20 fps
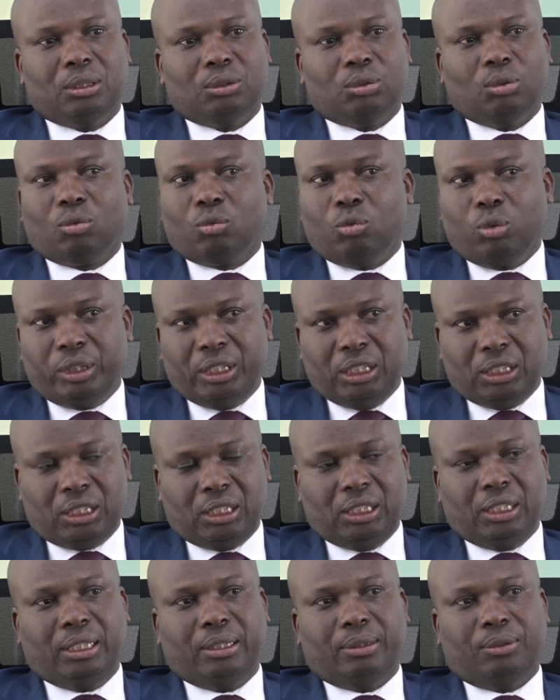So
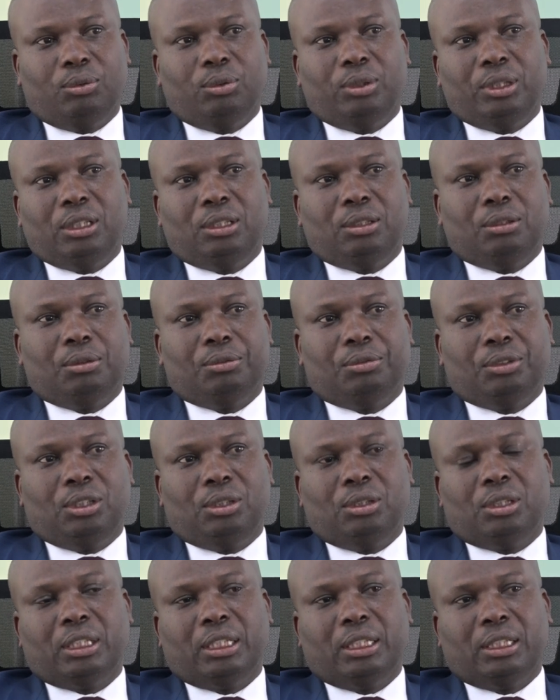quality of
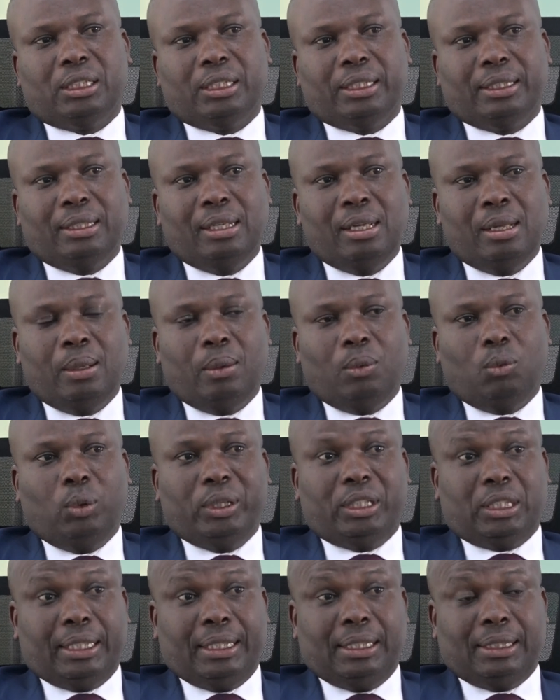education,
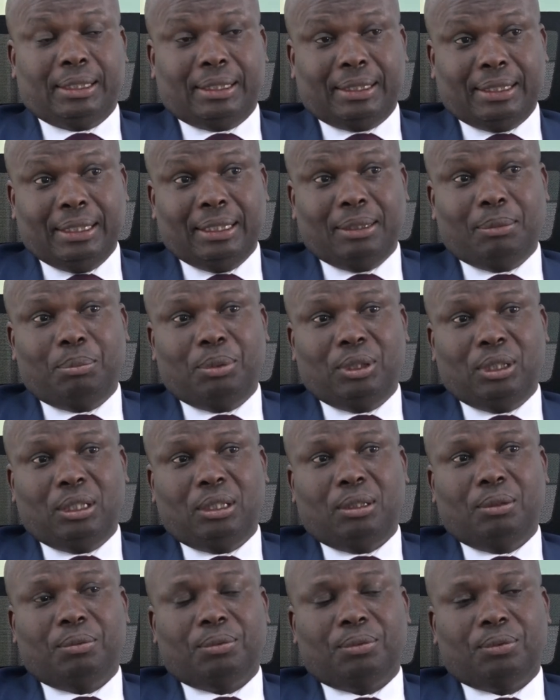which I still
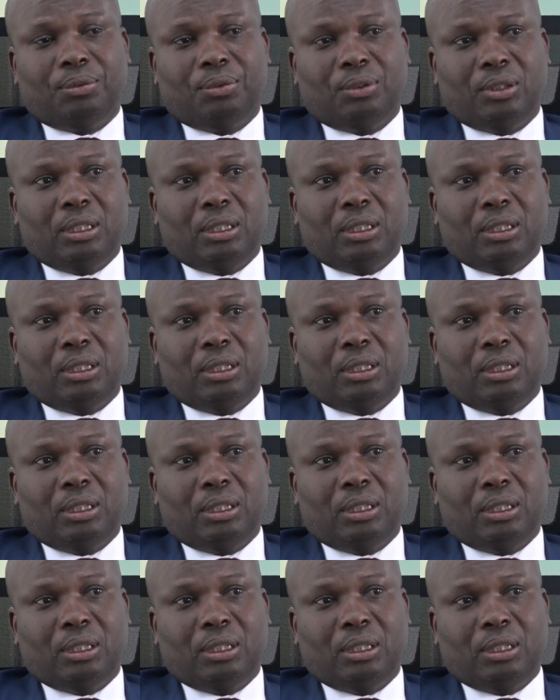believe,